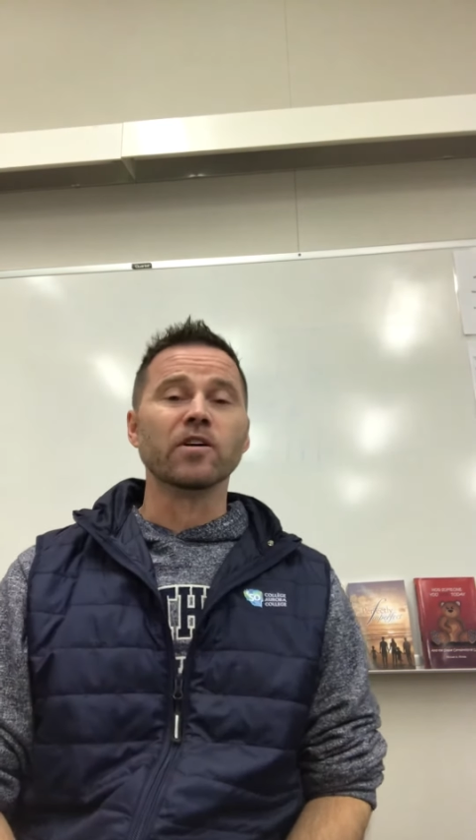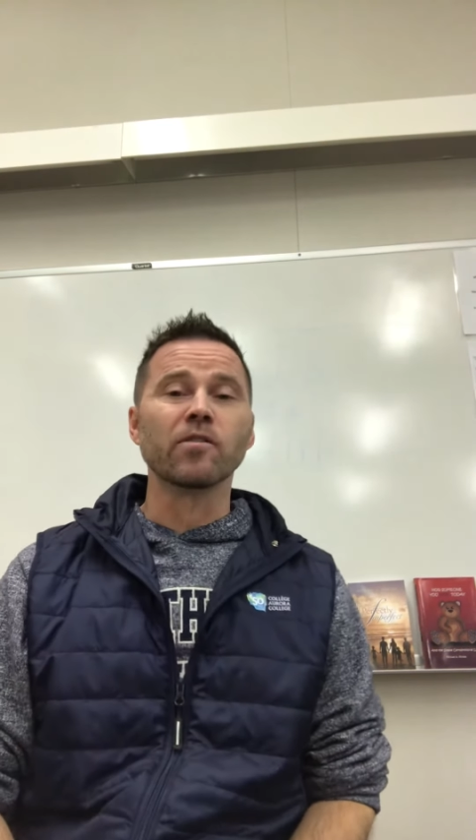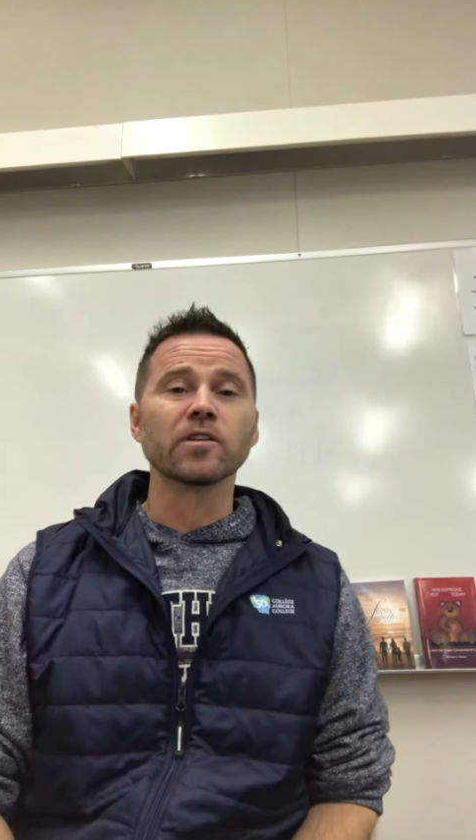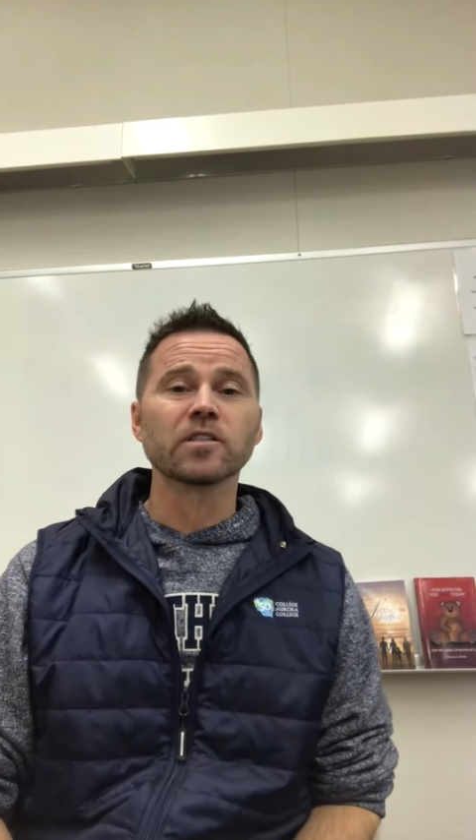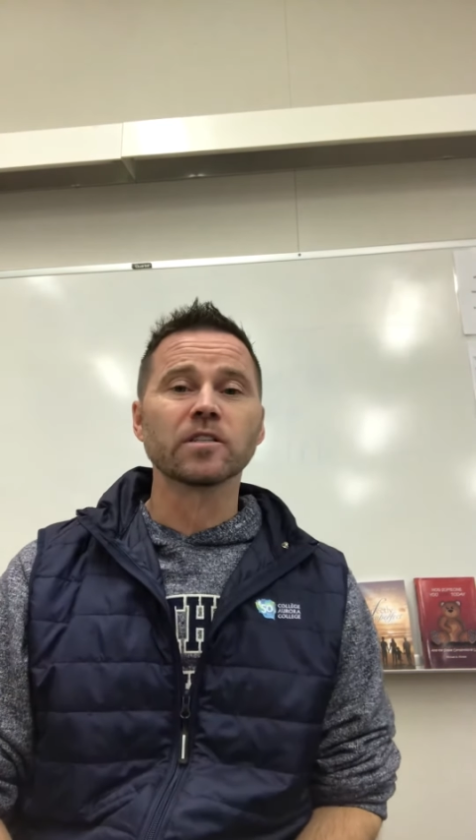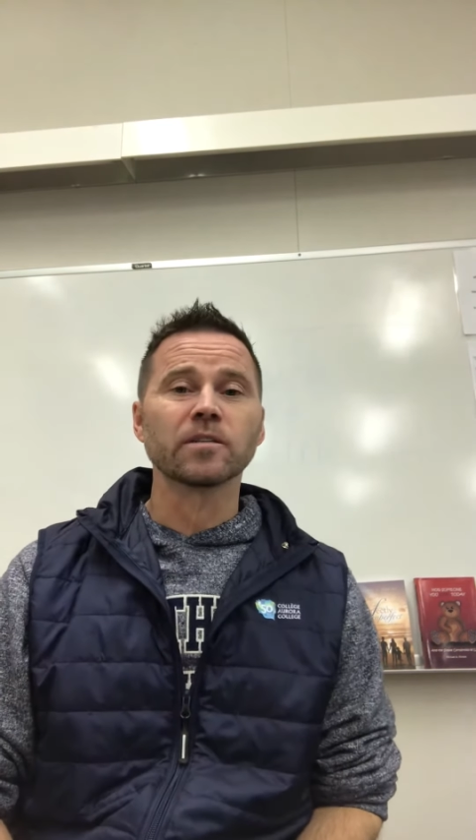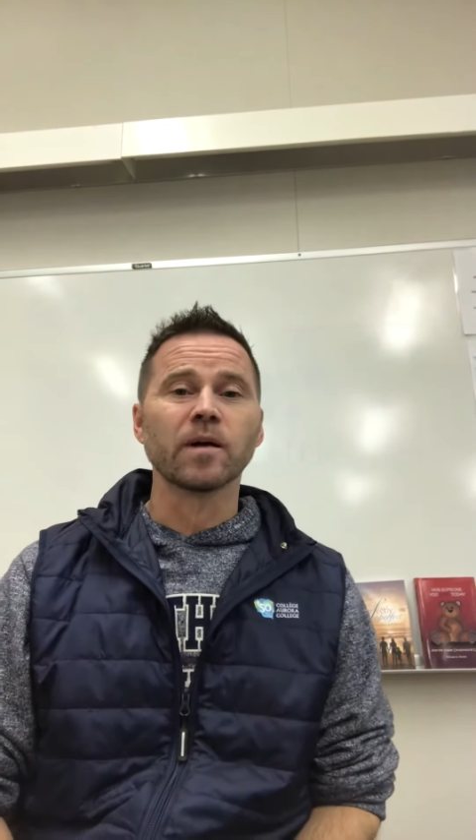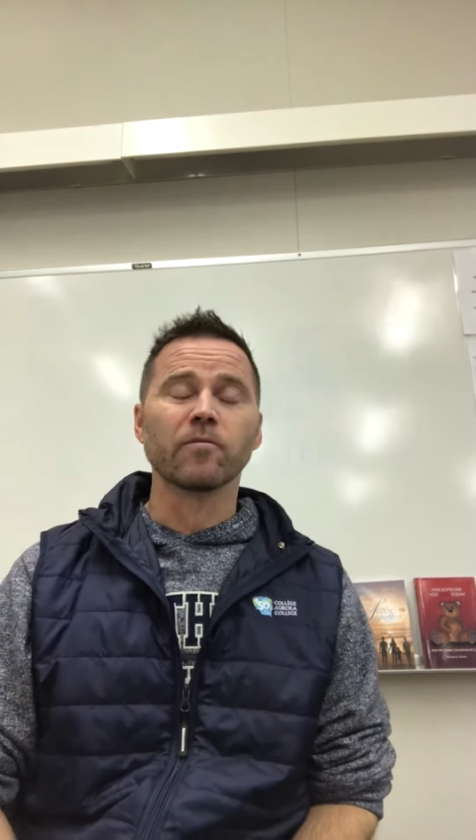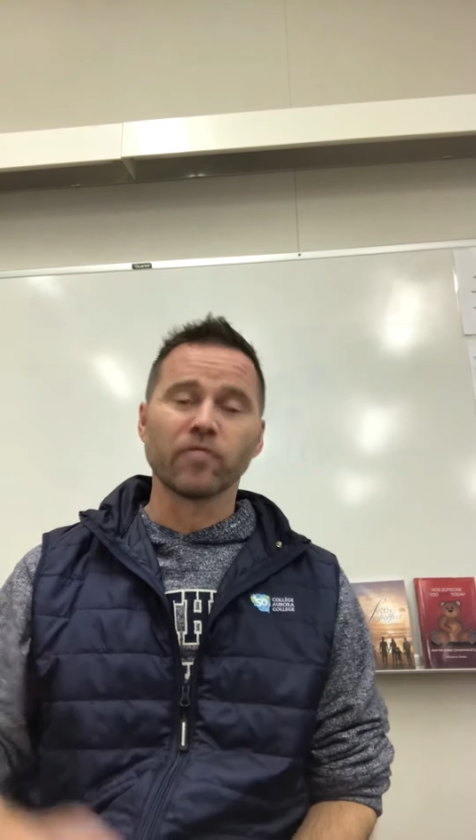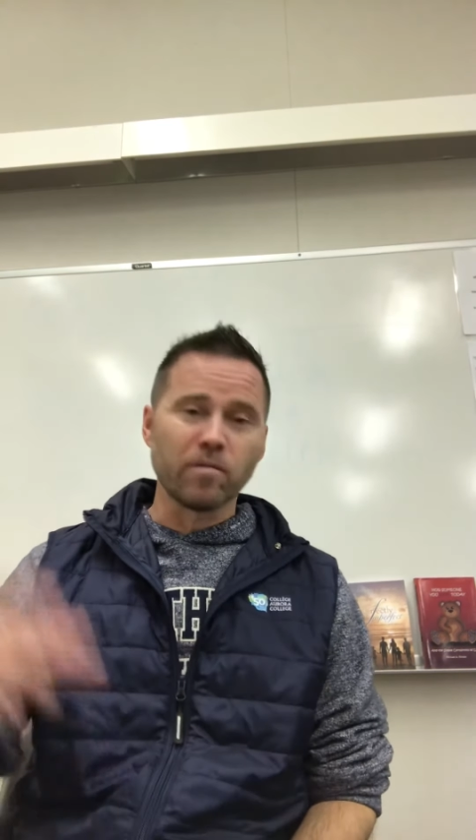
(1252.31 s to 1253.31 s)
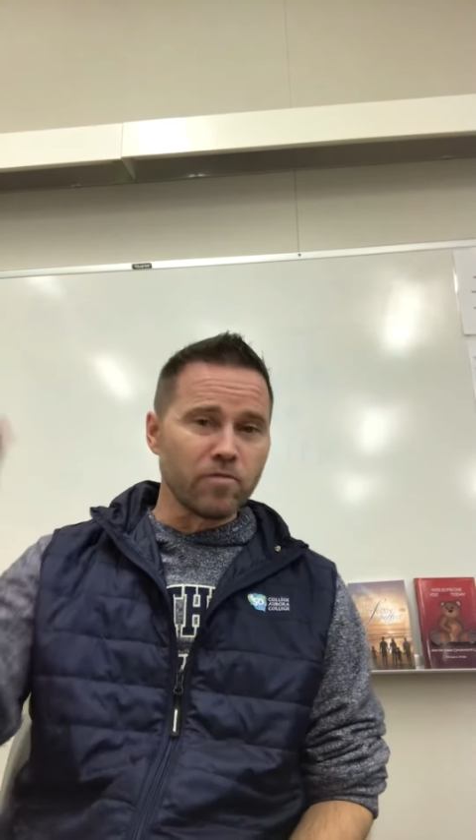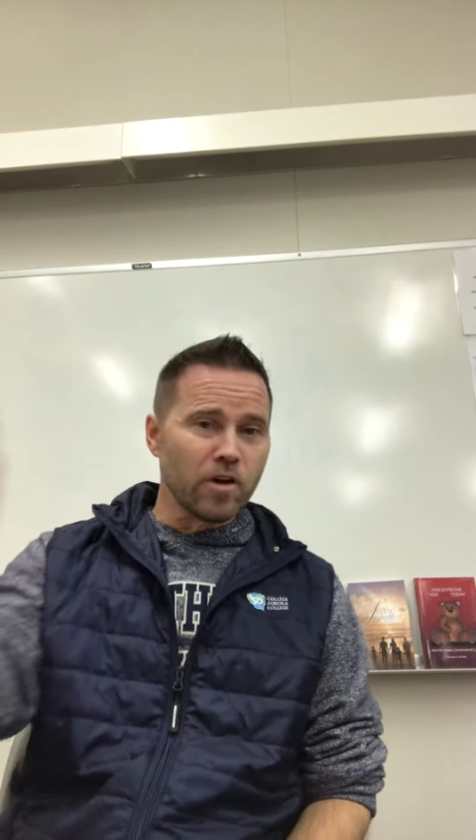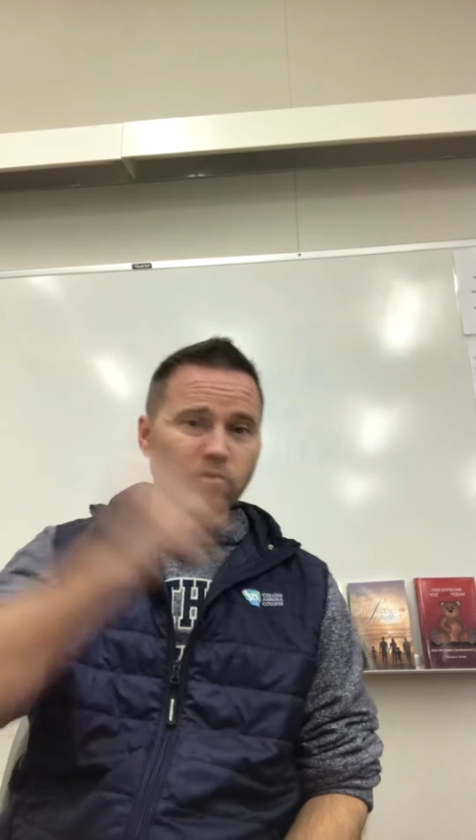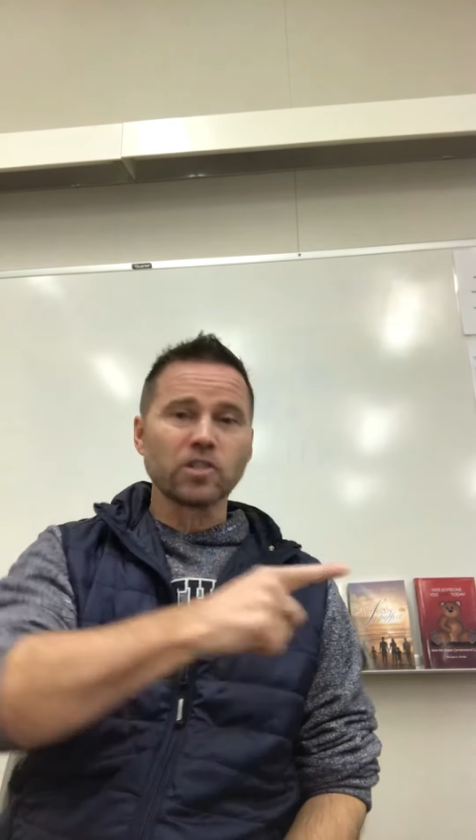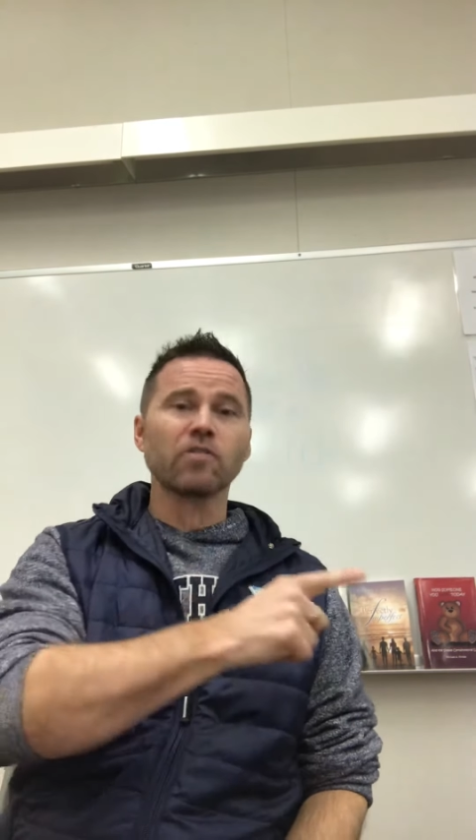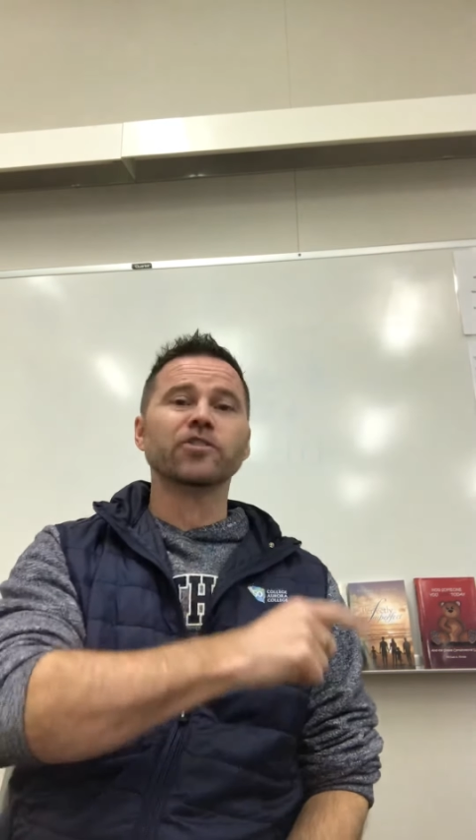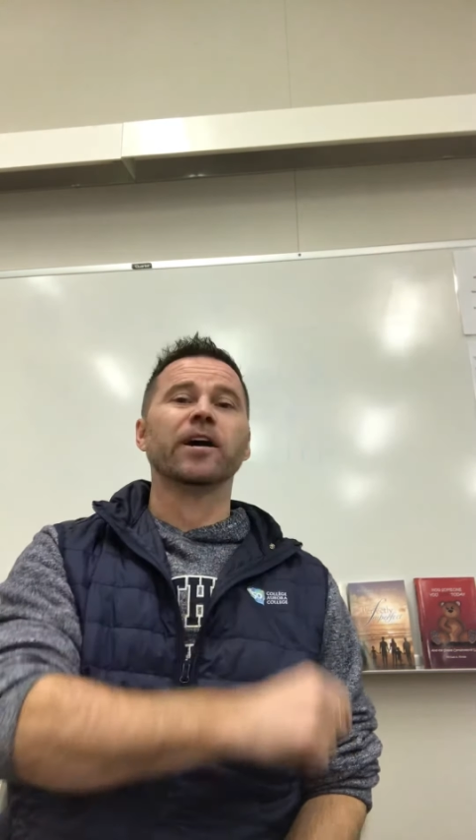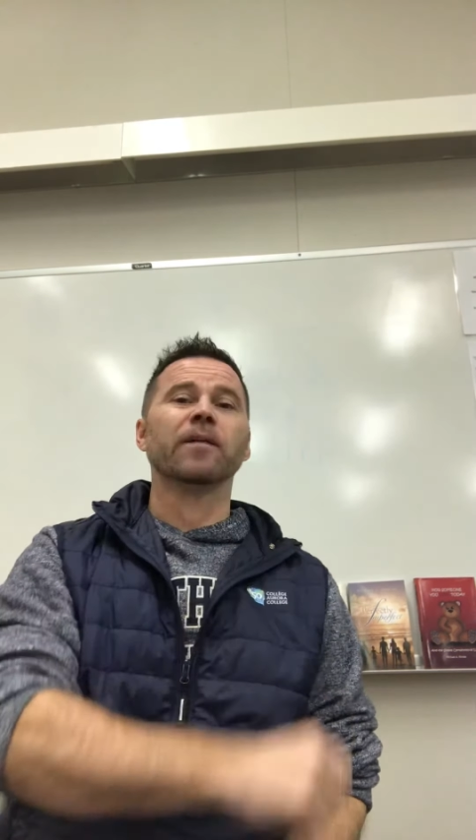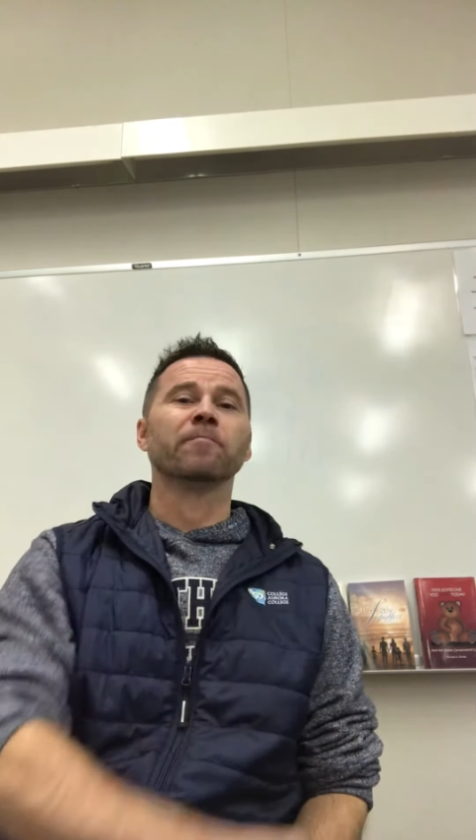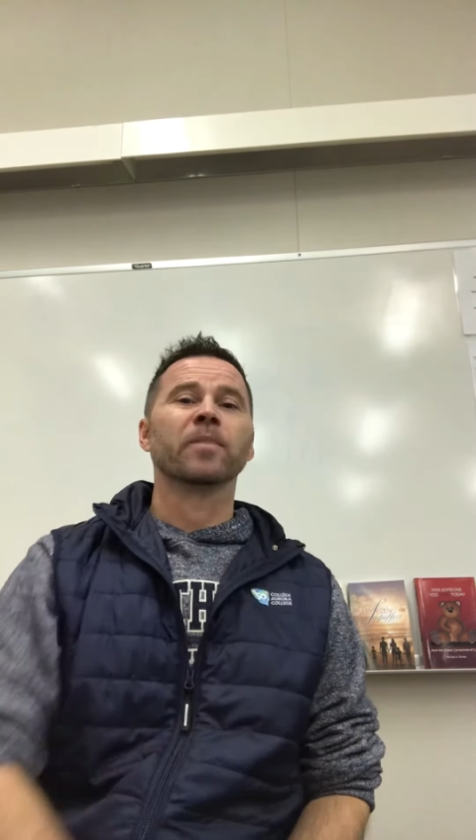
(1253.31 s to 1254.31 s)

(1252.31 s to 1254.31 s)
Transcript: noticed. I'm from Nova Scotia.